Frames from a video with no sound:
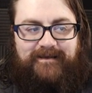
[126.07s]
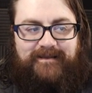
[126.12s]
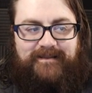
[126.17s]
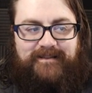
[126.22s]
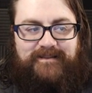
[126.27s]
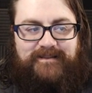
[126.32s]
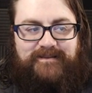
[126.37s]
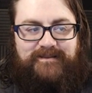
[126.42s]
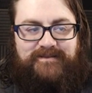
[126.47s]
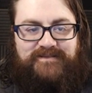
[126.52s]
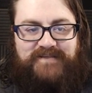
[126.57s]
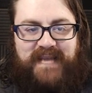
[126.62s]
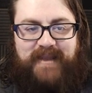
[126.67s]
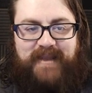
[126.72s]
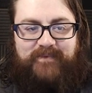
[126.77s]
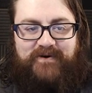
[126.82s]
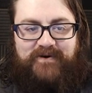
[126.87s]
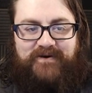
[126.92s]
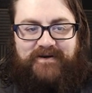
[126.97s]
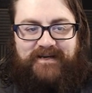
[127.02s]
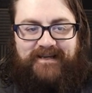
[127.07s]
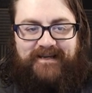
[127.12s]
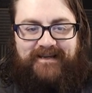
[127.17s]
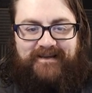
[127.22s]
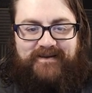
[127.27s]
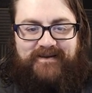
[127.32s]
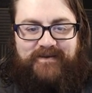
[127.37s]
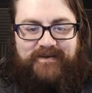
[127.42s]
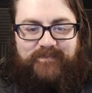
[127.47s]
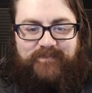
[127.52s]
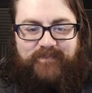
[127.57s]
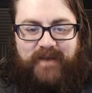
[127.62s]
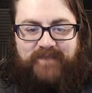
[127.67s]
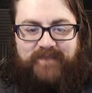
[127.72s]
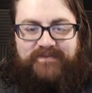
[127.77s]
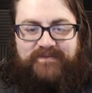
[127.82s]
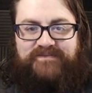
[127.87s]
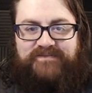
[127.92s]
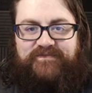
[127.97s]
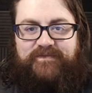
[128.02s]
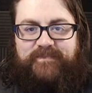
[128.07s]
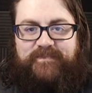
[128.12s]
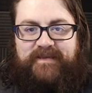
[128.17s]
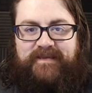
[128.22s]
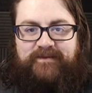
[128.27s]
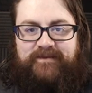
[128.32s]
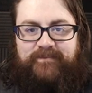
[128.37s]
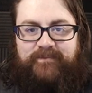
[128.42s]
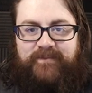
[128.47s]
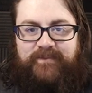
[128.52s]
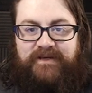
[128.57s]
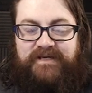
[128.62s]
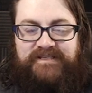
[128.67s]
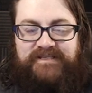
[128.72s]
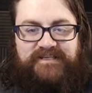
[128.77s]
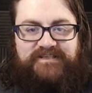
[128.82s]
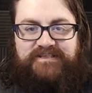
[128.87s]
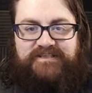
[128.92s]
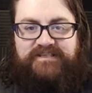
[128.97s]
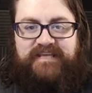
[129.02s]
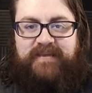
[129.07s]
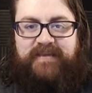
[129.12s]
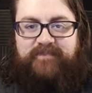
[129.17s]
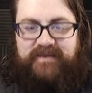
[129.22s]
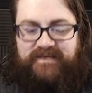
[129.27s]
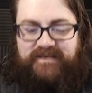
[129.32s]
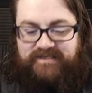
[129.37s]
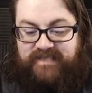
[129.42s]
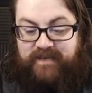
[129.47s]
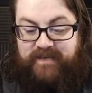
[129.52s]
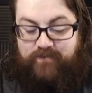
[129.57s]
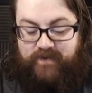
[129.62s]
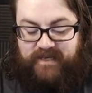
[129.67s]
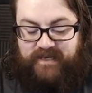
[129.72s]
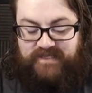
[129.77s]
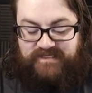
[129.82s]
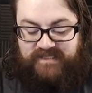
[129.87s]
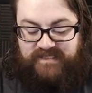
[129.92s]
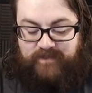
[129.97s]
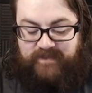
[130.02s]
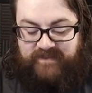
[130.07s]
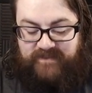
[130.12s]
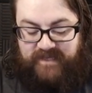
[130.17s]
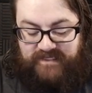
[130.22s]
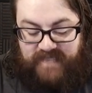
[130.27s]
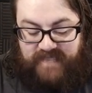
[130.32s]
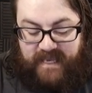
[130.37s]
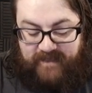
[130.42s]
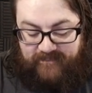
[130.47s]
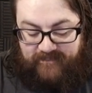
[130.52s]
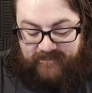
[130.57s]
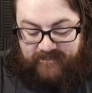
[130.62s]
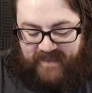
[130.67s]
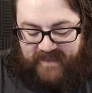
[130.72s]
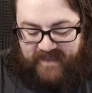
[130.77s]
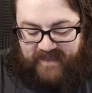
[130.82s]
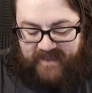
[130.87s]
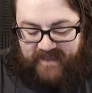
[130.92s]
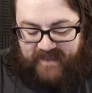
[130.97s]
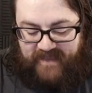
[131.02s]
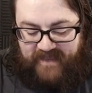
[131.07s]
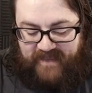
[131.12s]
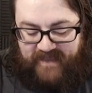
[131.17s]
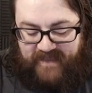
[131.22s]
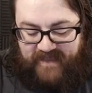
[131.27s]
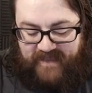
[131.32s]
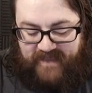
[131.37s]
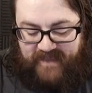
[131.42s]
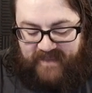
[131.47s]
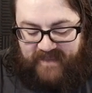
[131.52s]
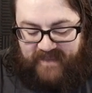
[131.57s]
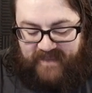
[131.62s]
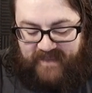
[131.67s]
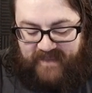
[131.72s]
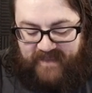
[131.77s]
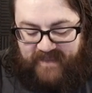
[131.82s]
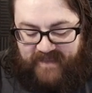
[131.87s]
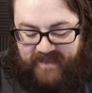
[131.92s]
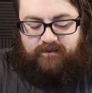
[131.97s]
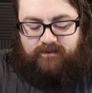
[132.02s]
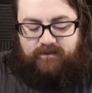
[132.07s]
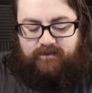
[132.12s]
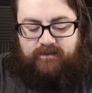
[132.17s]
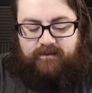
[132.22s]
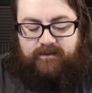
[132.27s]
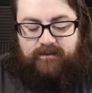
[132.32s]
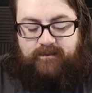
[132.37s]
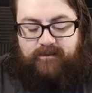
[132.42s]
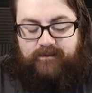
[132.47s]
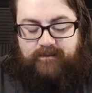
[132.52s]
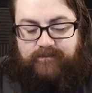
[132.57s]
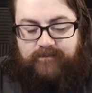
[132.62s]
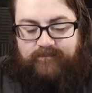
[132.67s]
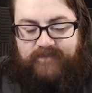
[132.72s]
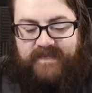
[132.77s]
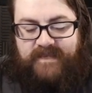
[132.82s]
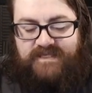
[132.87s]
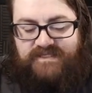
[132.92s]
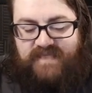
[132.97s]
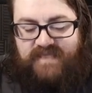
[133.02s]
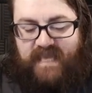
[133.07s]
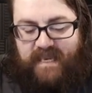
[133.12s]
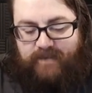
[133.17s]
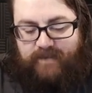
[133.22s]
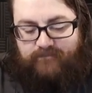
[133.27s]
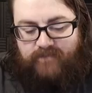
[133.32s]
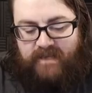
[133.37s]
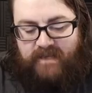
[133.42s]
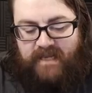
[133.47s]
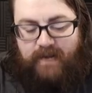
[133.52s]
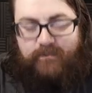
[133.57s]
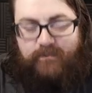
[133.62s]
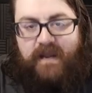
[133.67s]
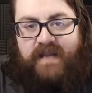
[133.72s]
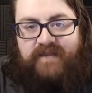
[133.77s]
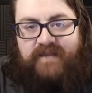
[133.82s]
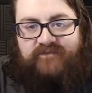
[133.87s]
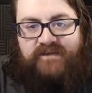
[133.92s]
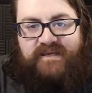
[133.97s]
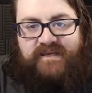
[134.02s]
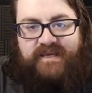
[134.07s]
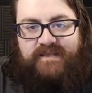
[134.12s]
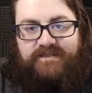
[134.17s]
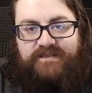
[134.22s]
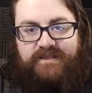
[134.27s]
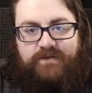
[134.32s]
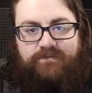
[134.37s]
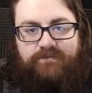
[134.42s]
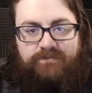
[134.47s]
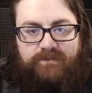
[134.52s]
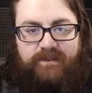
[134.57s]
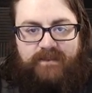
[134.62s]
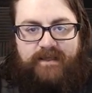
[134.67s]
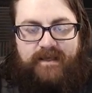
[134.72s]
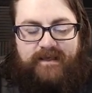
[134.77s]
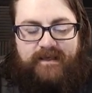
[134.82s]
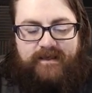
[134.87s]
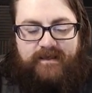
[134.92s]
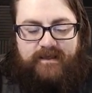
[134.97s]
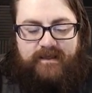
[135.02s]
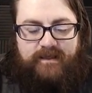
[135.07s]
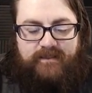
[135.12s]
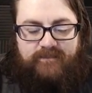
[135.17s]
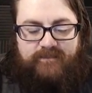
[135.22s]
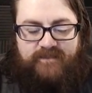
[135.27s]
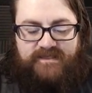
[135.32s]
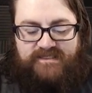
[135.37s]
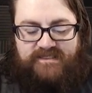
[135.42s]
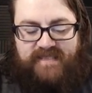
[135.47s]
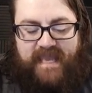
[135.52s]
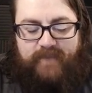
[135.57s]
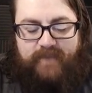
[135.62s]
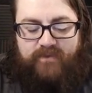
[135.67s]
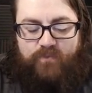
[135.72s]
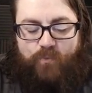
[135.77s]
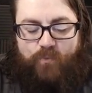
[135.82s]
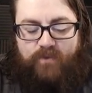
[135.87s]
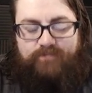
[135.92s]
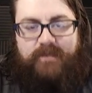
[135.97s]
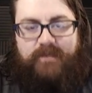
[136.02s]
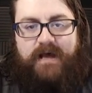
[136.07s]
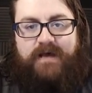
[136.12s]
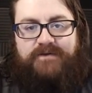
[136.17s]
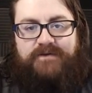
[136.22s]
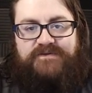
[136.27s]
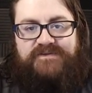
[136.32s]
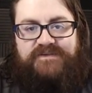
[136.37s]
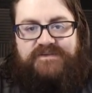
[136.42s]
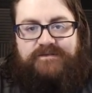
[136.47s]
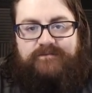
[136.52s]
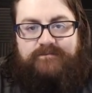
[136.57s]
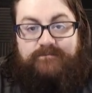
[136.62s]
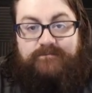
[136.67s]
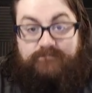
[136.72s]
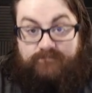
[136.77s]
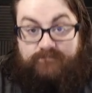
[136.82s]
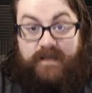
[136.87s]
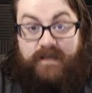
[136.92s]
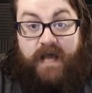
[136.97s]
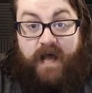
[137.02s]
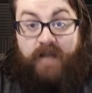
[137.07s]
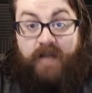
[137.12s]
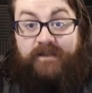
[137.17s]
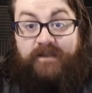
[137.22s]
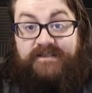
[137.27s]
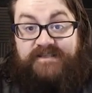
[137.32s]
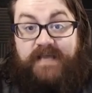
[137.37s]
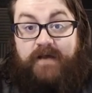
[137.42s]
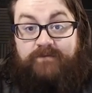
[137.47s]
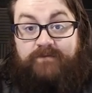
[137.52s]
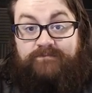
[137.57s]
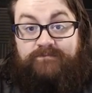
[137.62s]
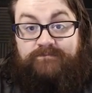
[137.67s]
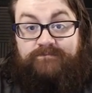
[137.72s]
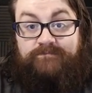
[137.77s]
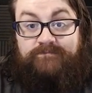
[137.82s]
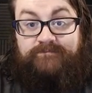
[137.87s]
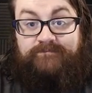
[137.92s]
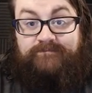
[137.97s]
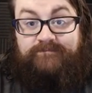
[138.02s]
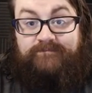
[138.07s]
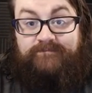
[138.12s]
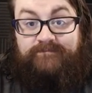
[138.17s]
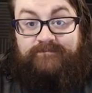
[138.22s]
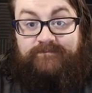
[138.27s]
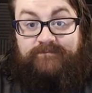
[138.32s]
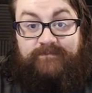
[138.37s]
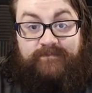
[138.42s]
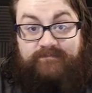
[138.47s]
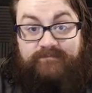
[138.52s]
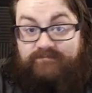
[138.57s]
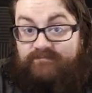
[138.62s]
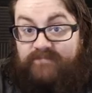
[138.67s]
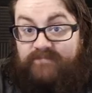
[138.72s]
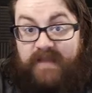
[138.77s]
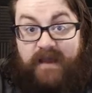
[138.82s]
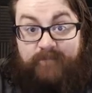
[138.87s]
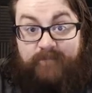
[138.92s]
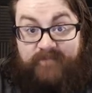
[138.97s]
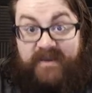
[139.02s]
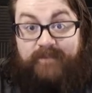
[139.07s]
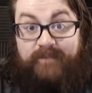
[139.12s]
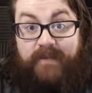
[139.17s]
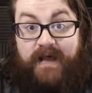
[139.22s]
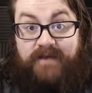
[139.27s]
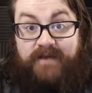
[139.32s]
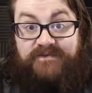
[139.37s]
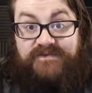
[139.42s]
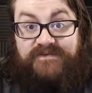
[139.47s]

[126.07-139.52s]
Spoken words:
Jammer bought this for me, because it just hit me, because he sent me these. These came, and I'm not even kidding you, this came in one box, all its own, a big box,